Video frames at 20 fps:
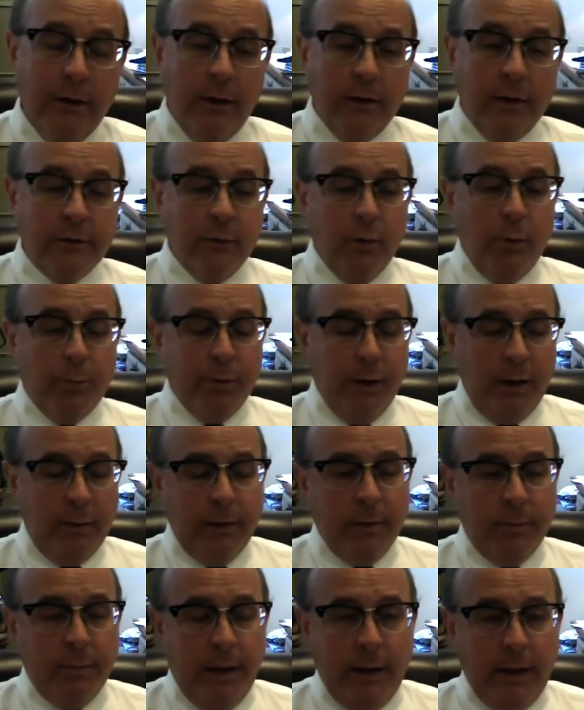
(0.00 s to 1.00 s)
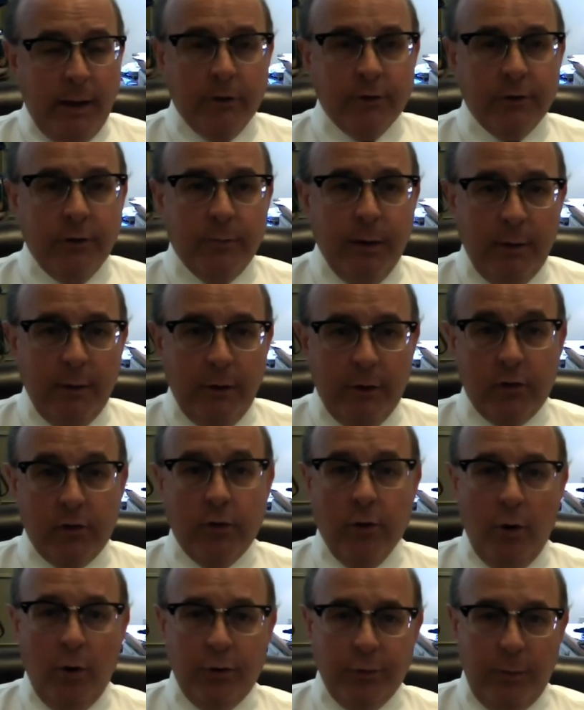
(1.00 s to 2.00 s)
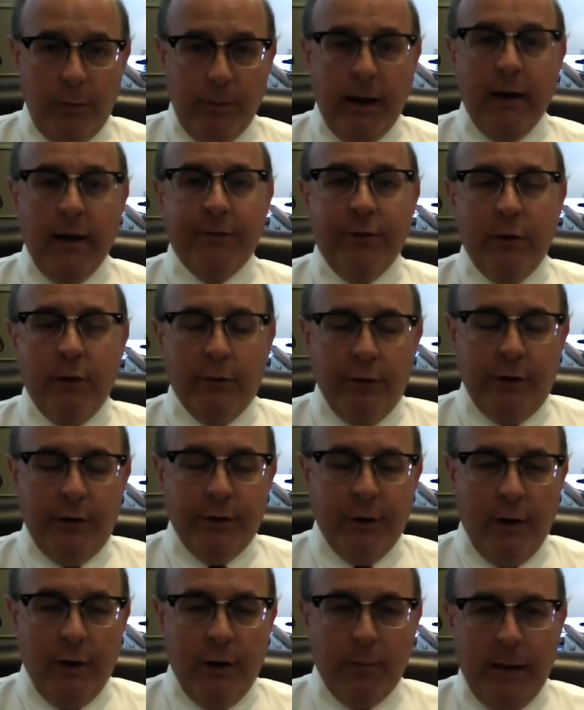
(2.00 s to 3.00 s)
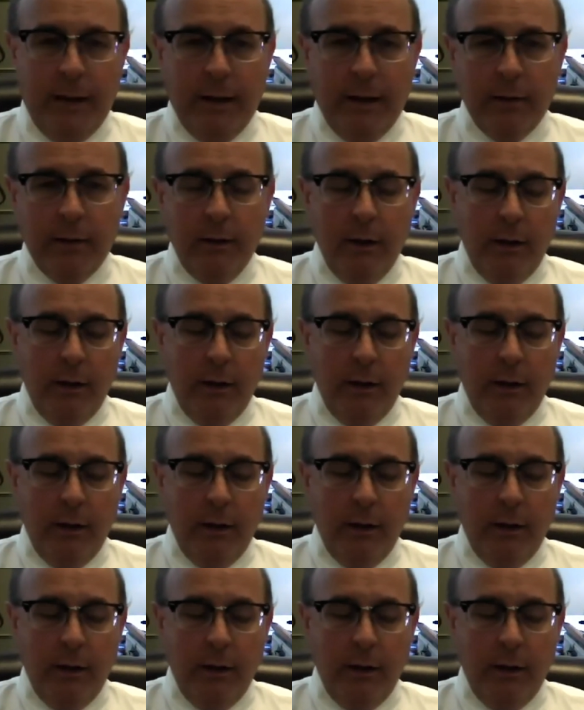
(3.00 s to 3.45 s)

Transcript: So well, bring me the mail. So bring me this grocery bag full of return mail.